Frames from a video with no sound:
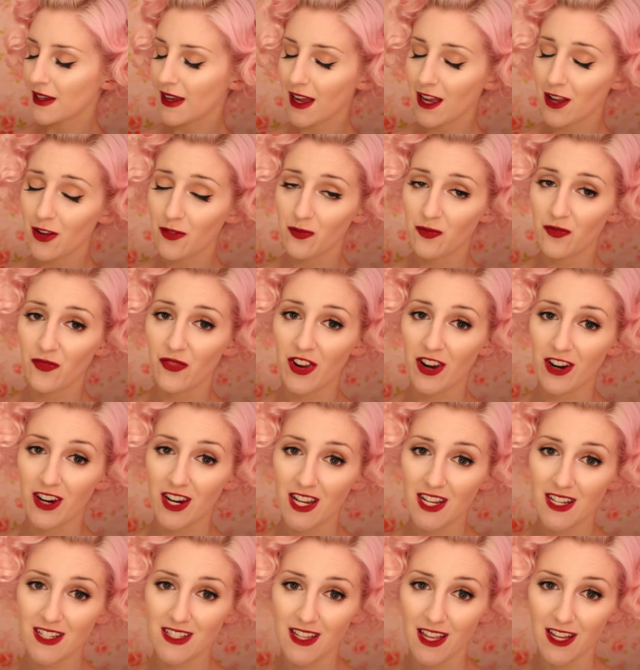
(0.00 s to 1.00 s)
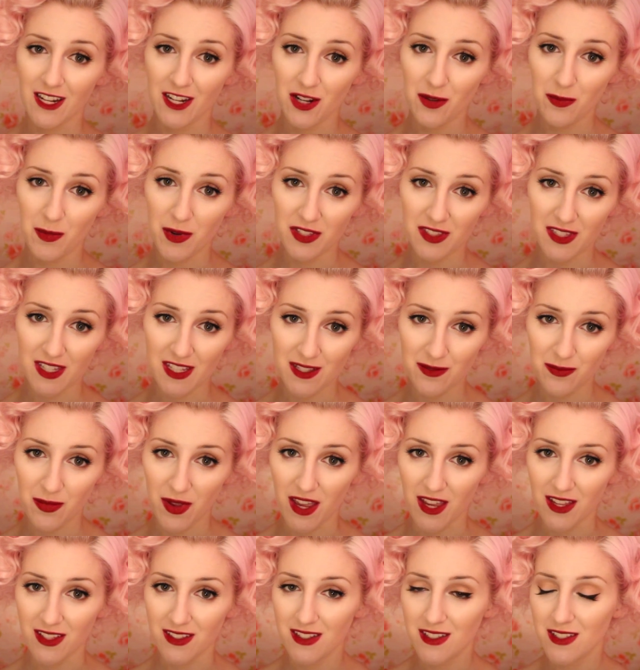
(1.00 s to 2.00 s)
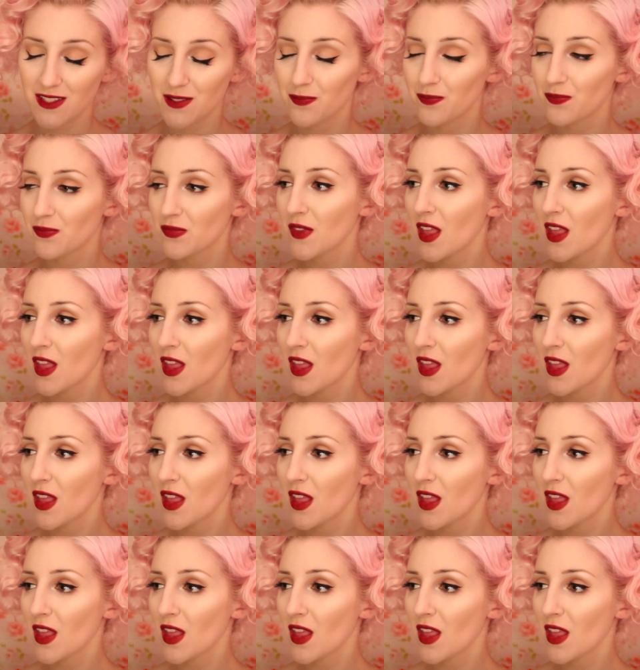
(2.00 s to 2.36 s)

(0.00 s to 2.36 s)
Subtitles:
I'm very excited about these pants.